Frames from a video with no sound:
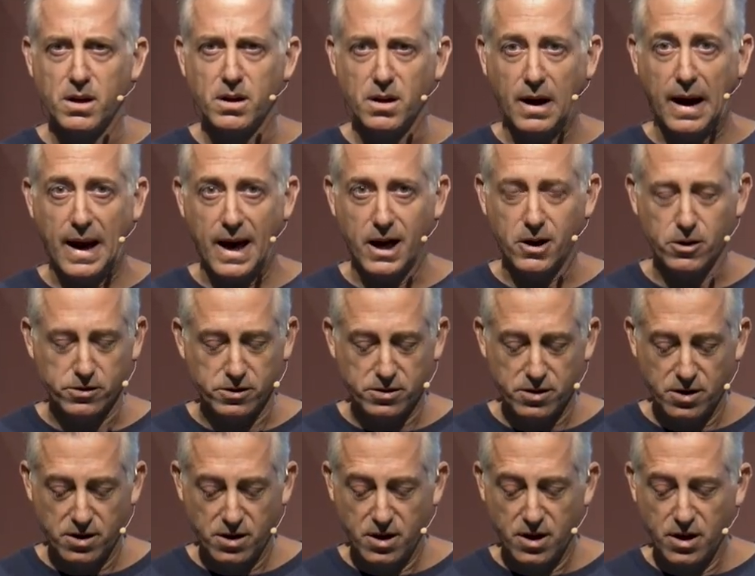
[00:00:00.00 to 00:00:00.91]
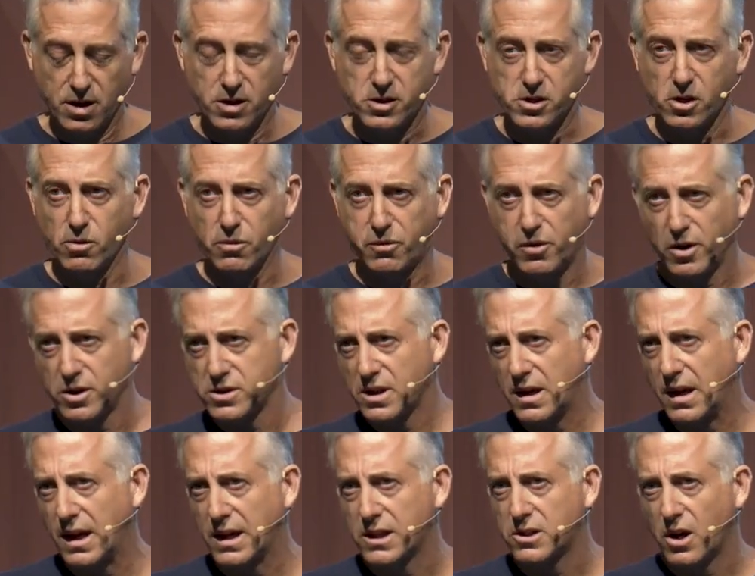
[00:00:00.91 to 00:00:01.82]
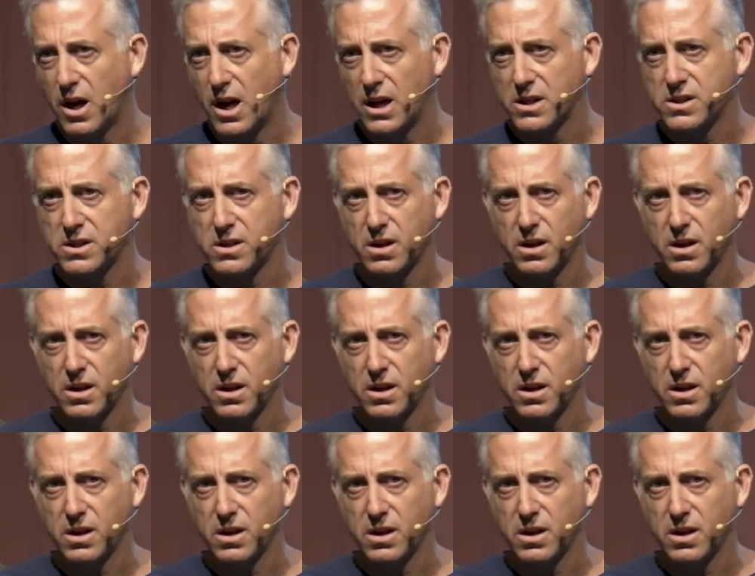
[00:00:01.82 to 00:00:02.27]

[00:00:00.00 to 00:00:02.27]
cloud. So first I'd like to ask